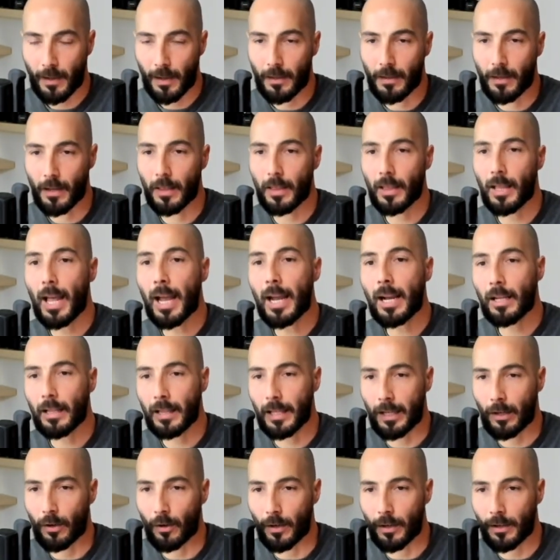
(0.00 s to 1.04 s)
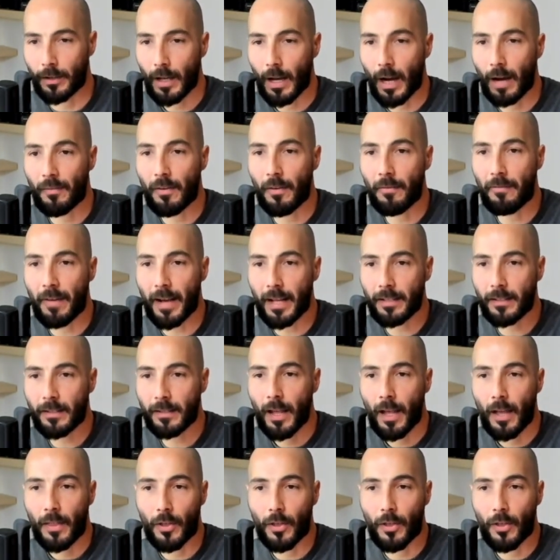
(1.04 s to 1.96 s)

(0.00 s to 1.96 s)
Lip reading: the likelihood of events